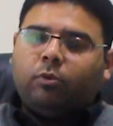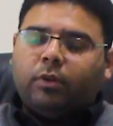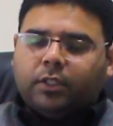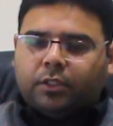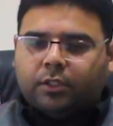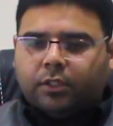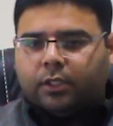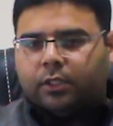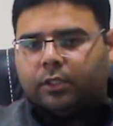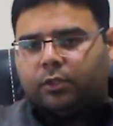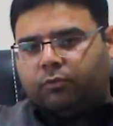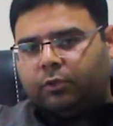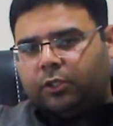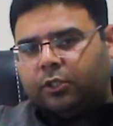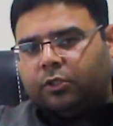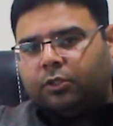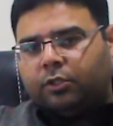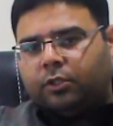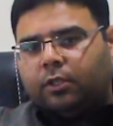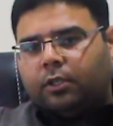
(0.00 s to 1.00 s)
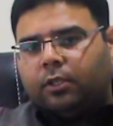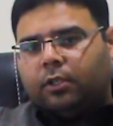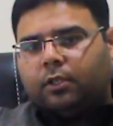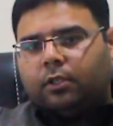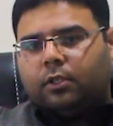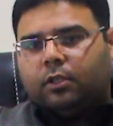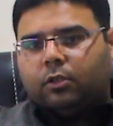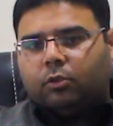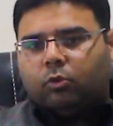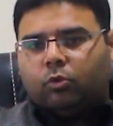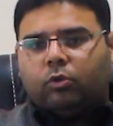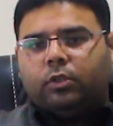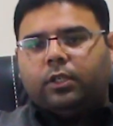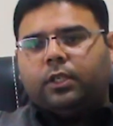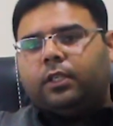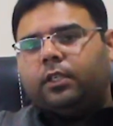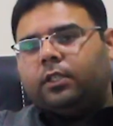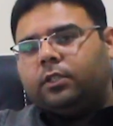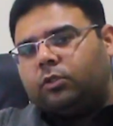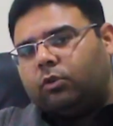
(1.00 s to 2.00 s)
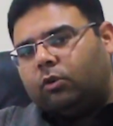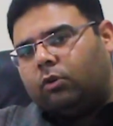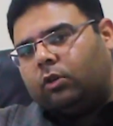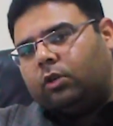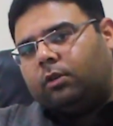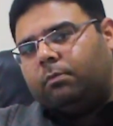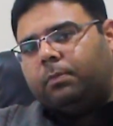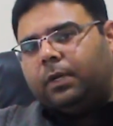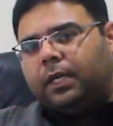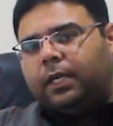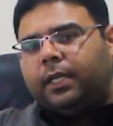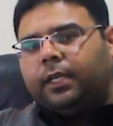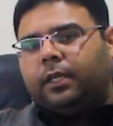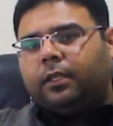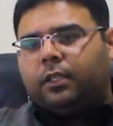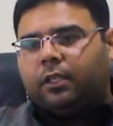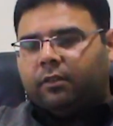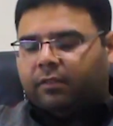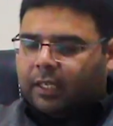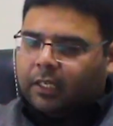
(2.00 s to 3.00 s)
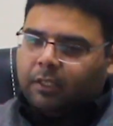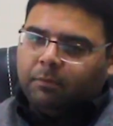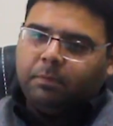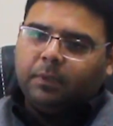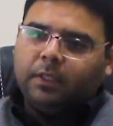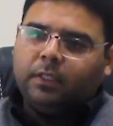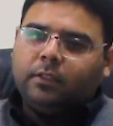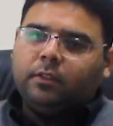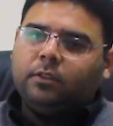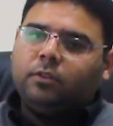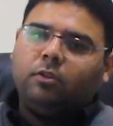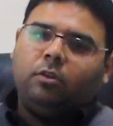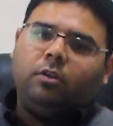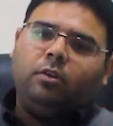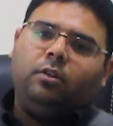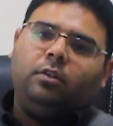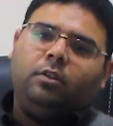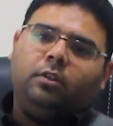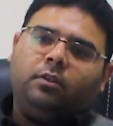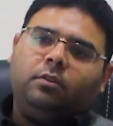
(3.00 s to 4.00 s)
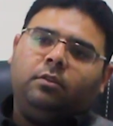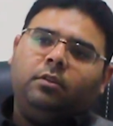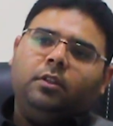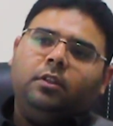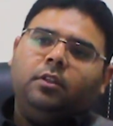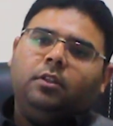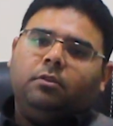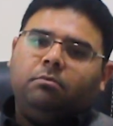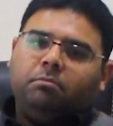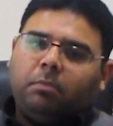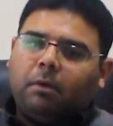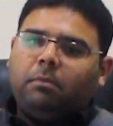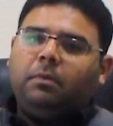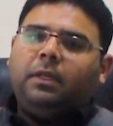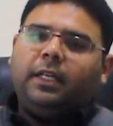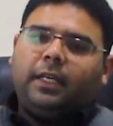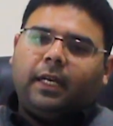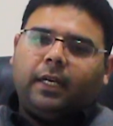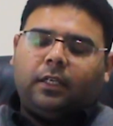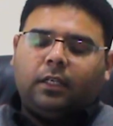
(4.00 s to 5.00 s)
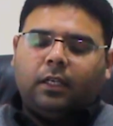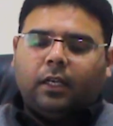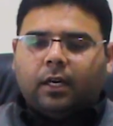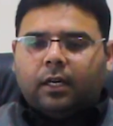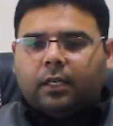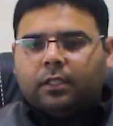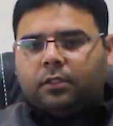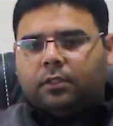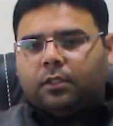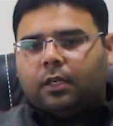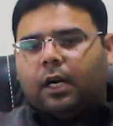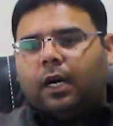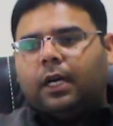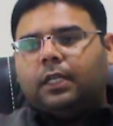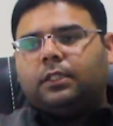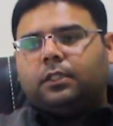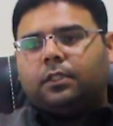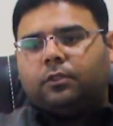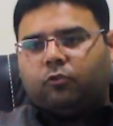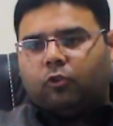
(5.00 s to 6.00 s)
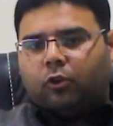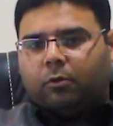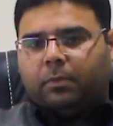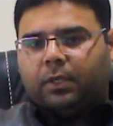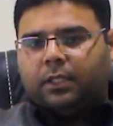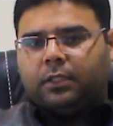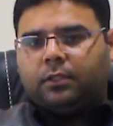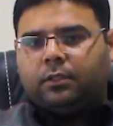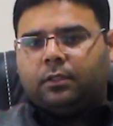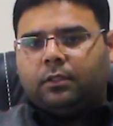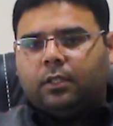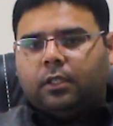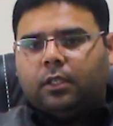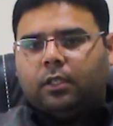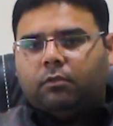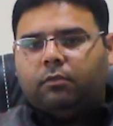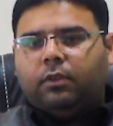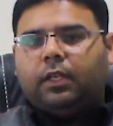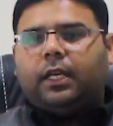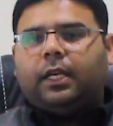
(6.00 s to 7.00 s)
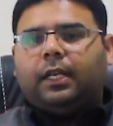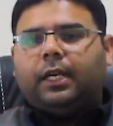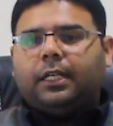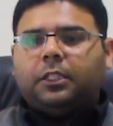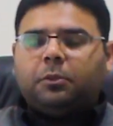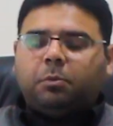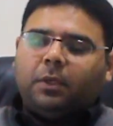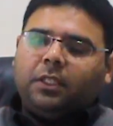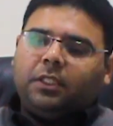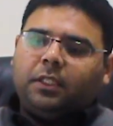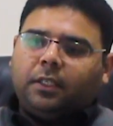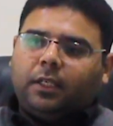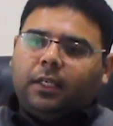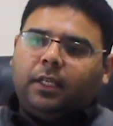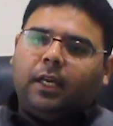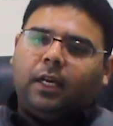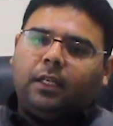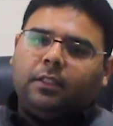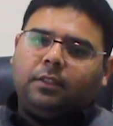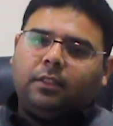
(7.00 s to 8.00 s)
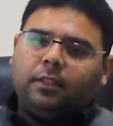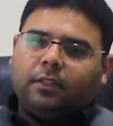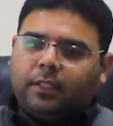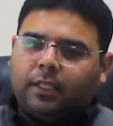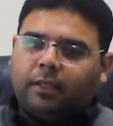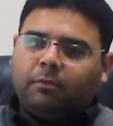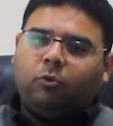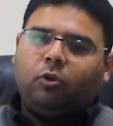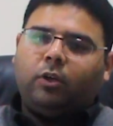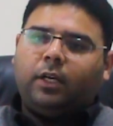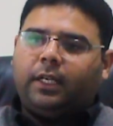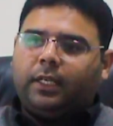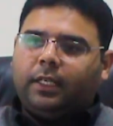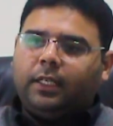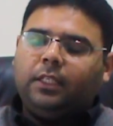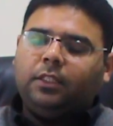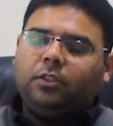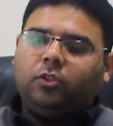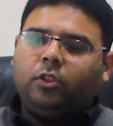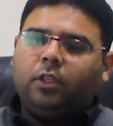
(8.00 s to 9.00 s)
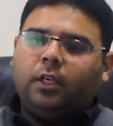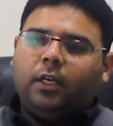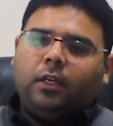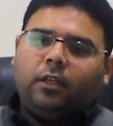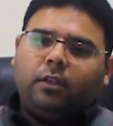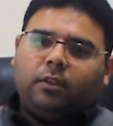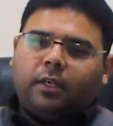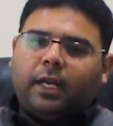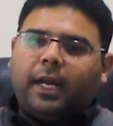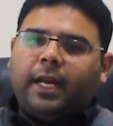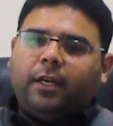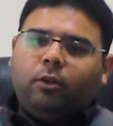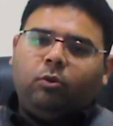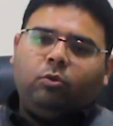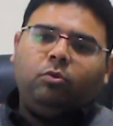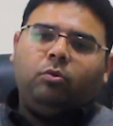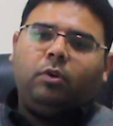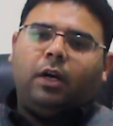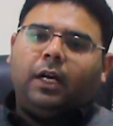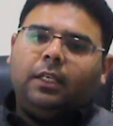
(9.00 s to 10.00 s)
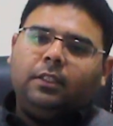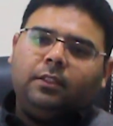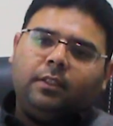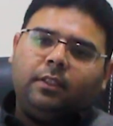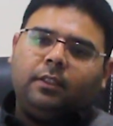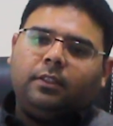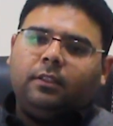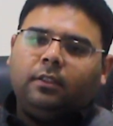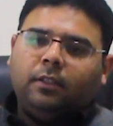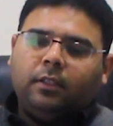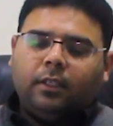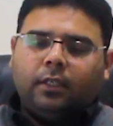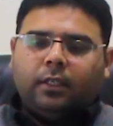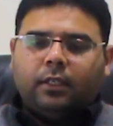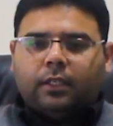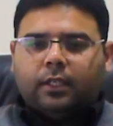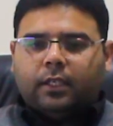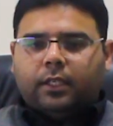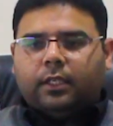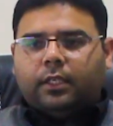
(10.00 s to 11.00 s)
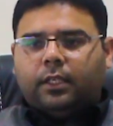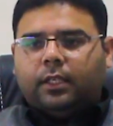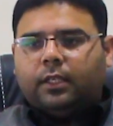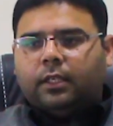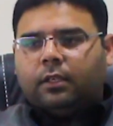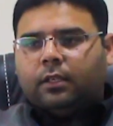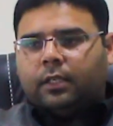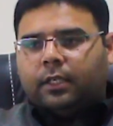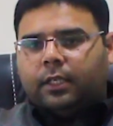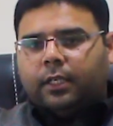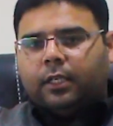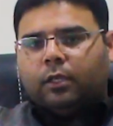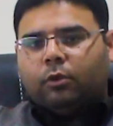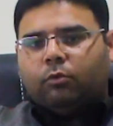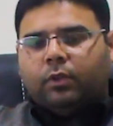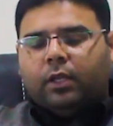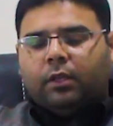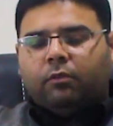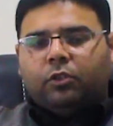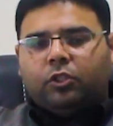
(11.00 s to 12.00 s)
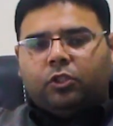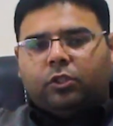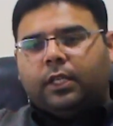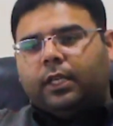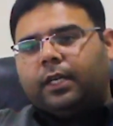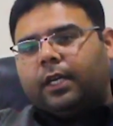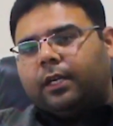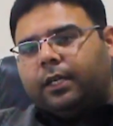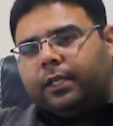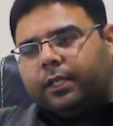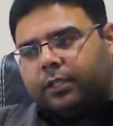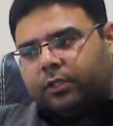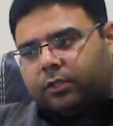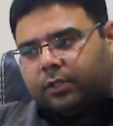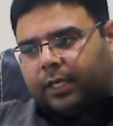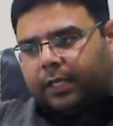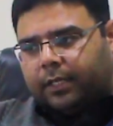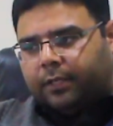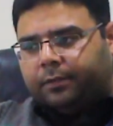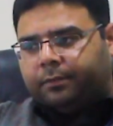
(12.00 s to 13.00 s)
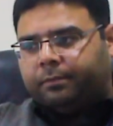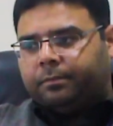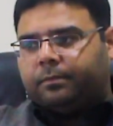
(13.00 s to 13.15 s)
questions which owners or building developers or public at large asks from us, we can explicitly answer them, or at least try to answer in a way which they can understand.